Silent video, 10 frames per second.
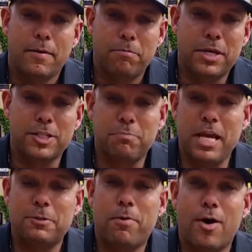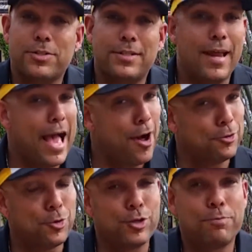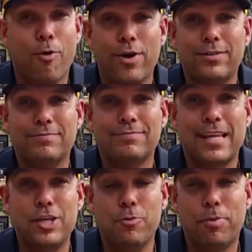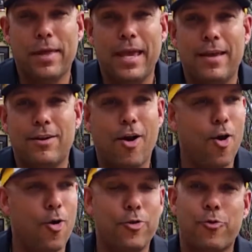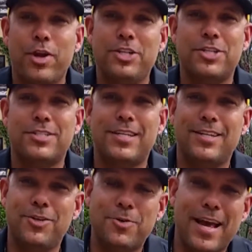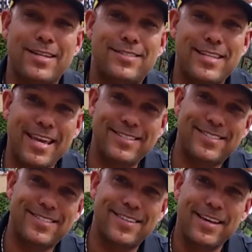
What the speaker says: because baseball is an outdoor sport and you play in all the regions in the United States,